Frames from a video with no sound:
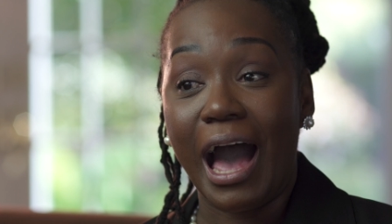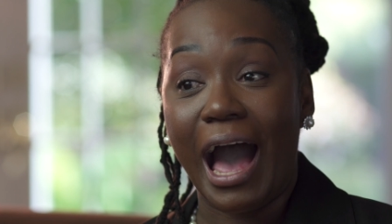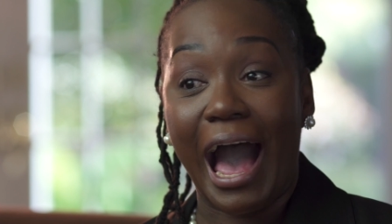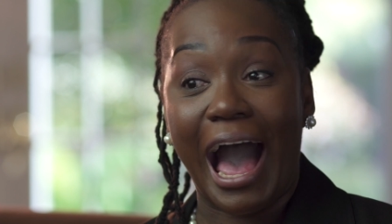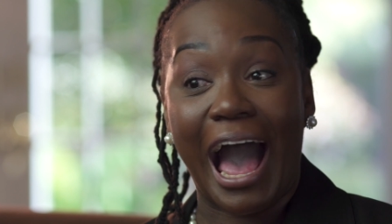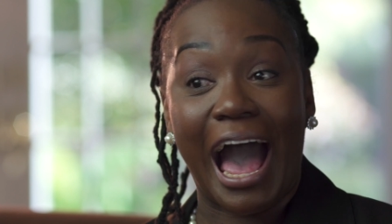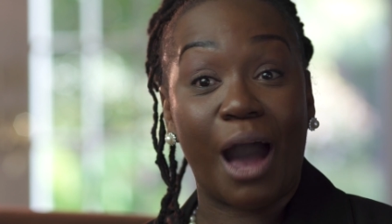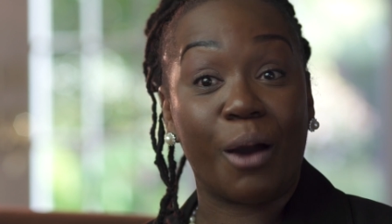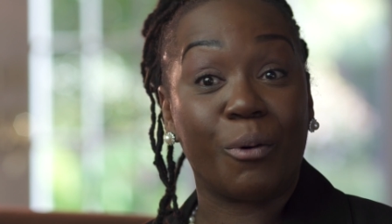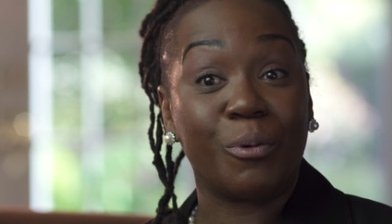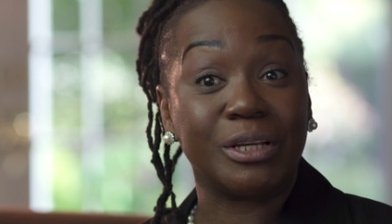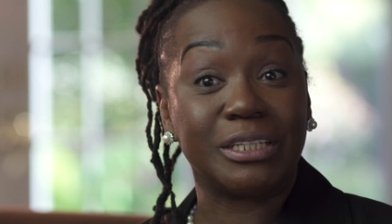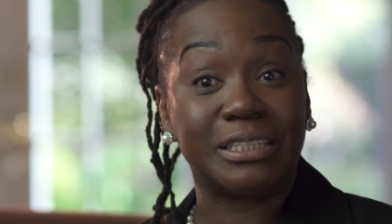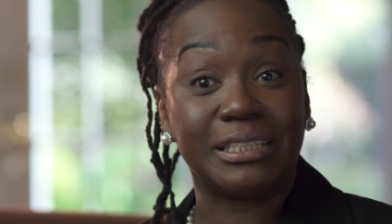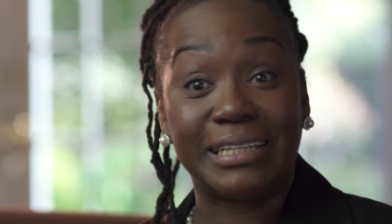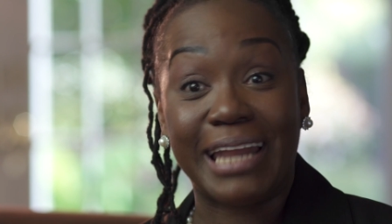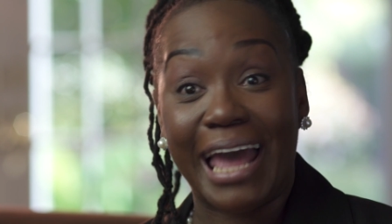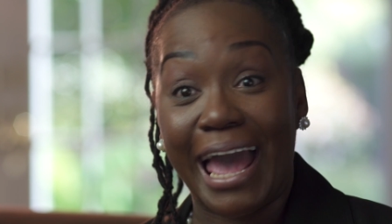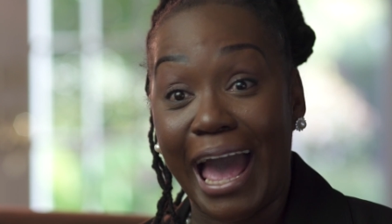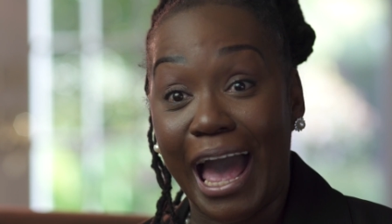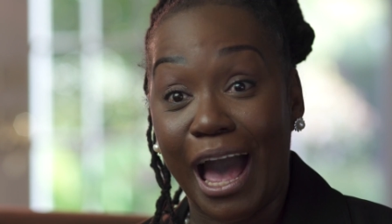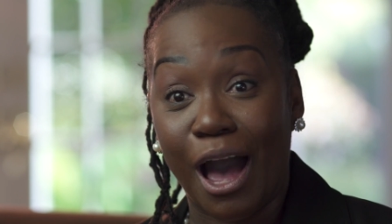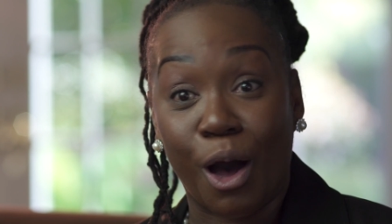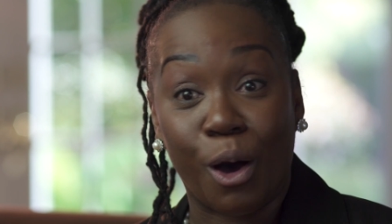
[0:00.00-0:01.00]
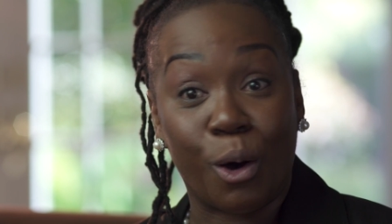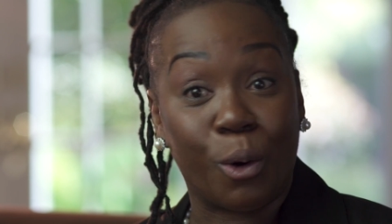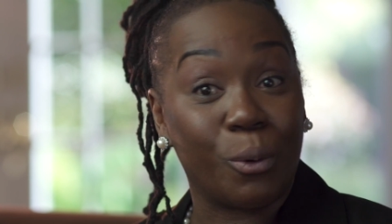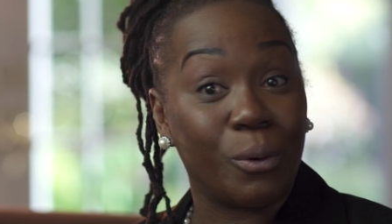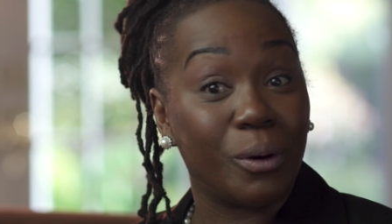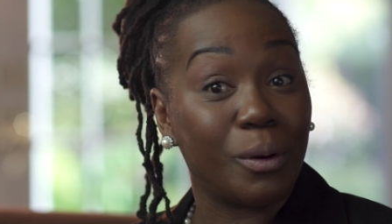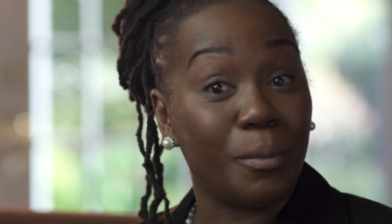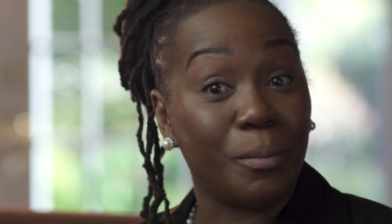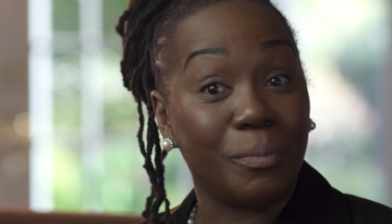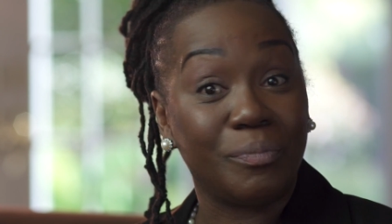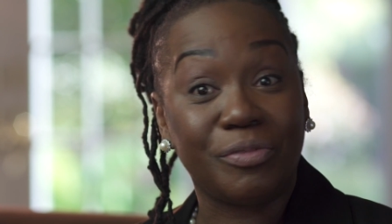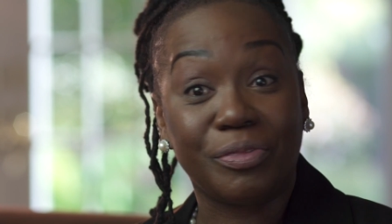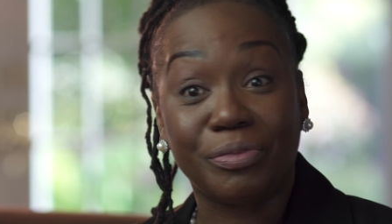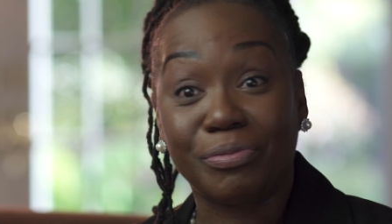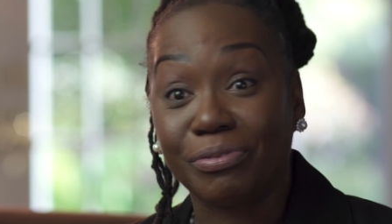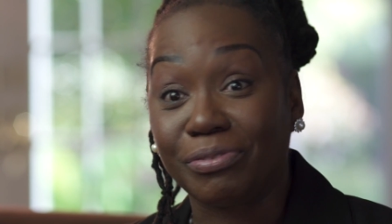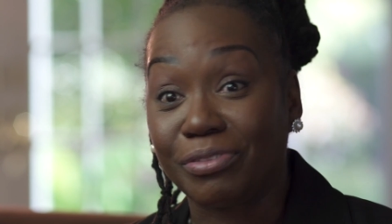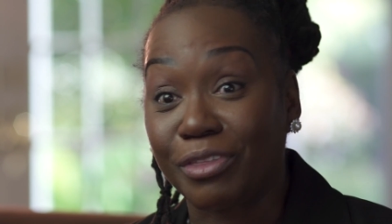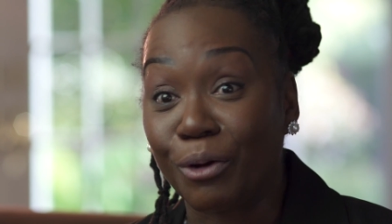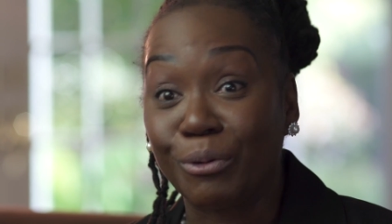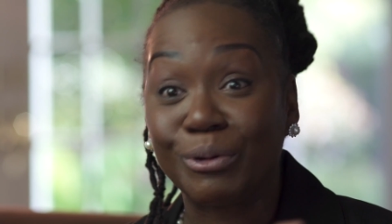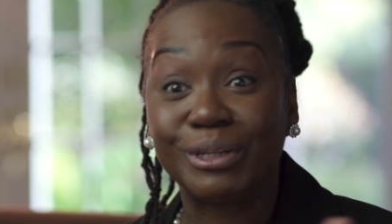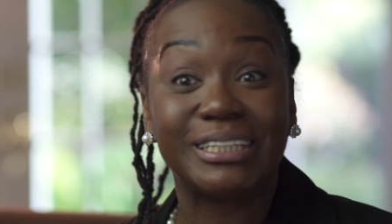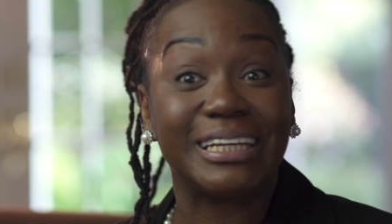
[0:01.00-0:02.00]
I was now
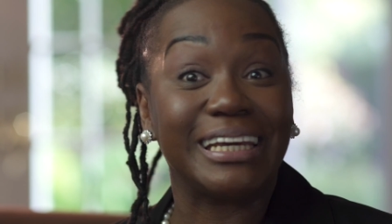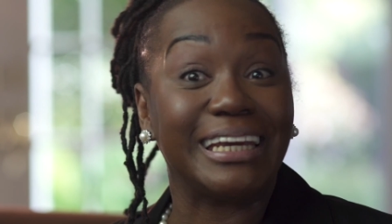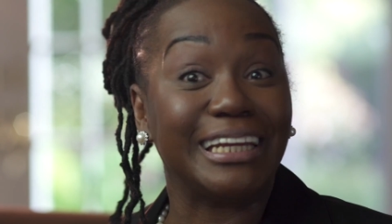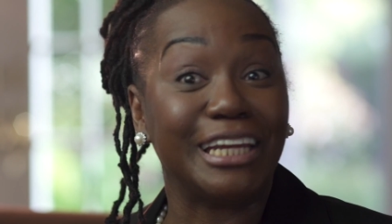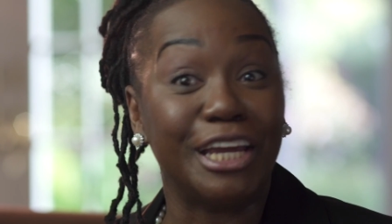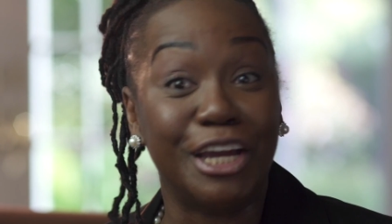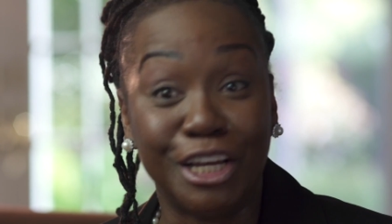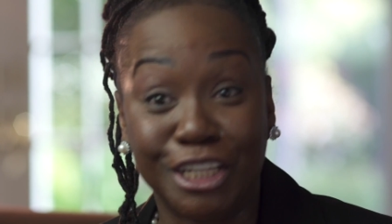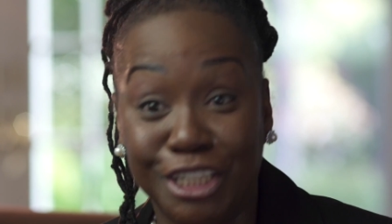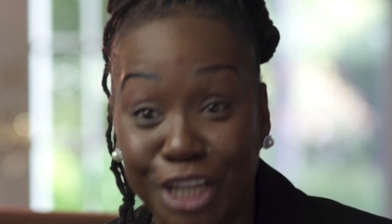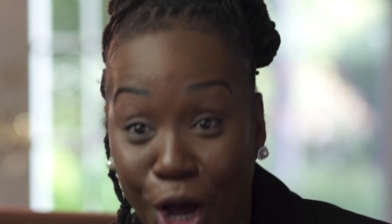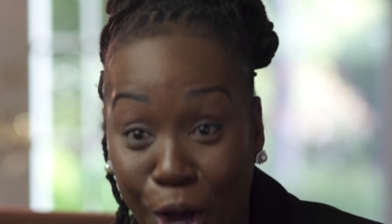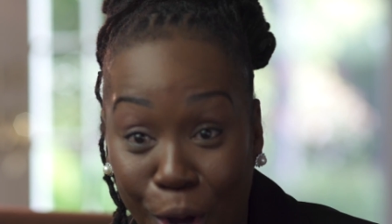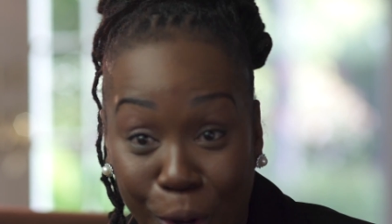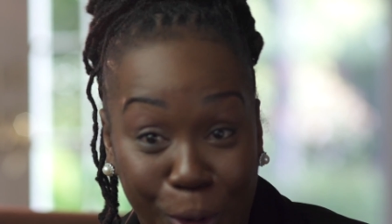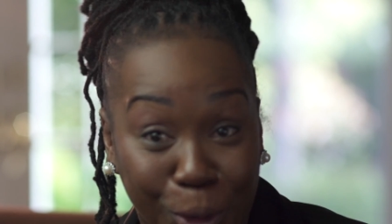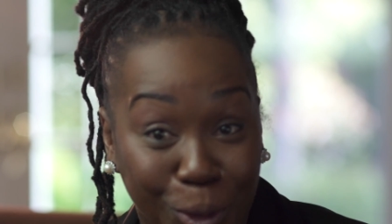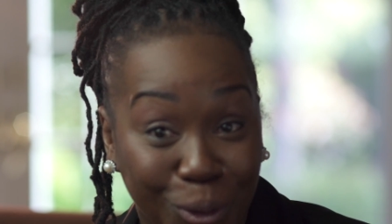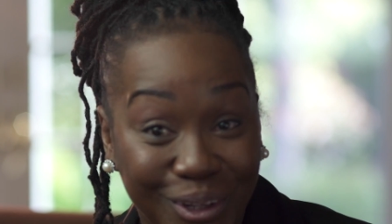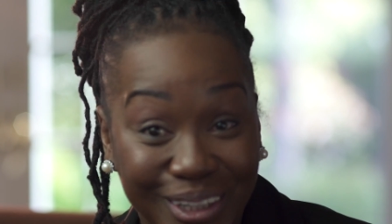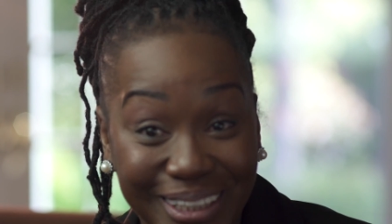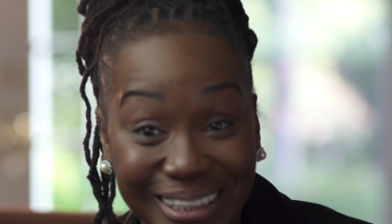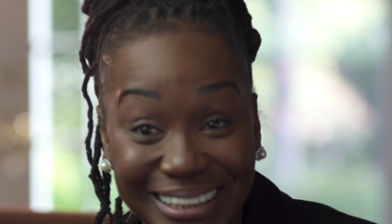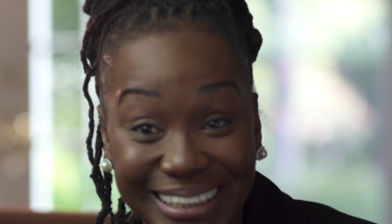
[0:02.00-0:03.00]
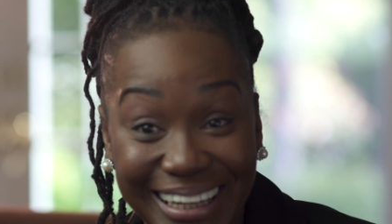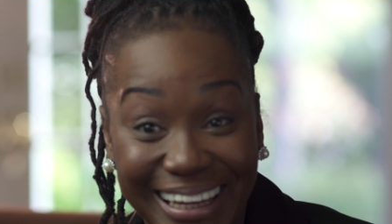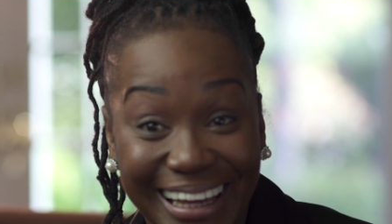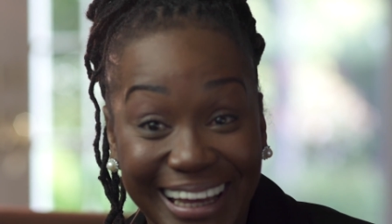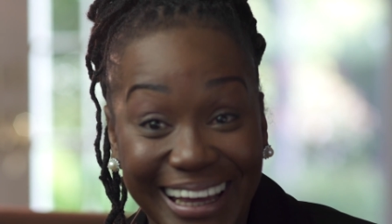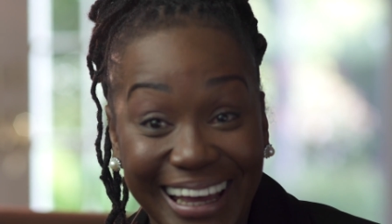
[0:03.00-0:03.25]
13 years old,